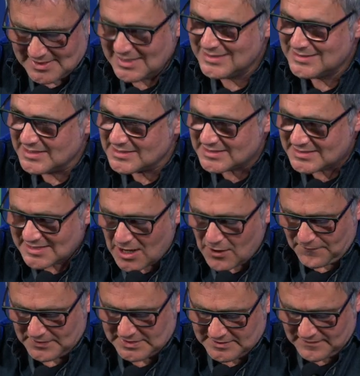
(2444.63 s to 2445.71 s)
is
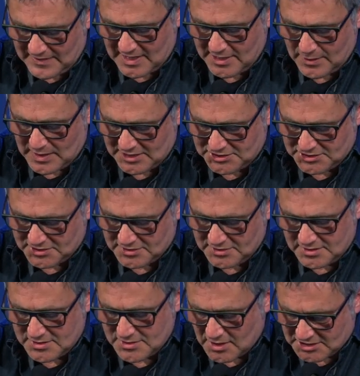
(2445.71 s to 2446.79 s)
itself a
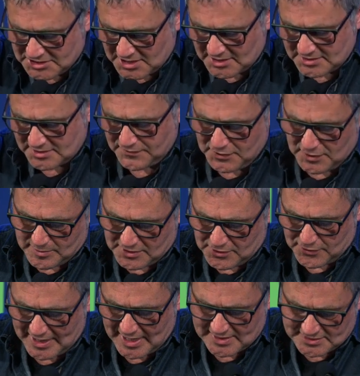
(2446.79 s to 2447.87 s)
devaluation, not just of human
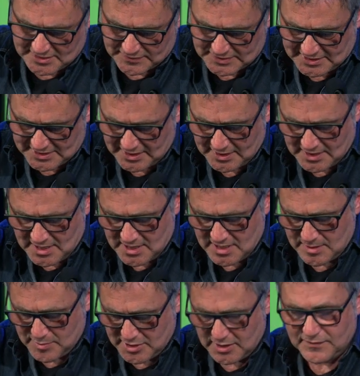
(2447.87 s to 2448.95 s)
creativity,
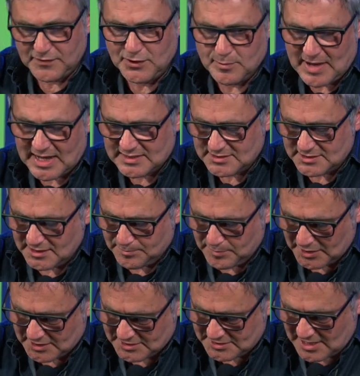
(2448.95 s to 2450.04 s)
but of humanity
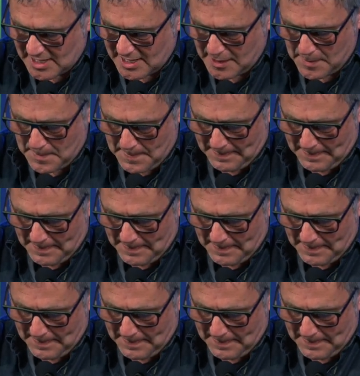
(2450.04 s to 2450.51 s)
per se.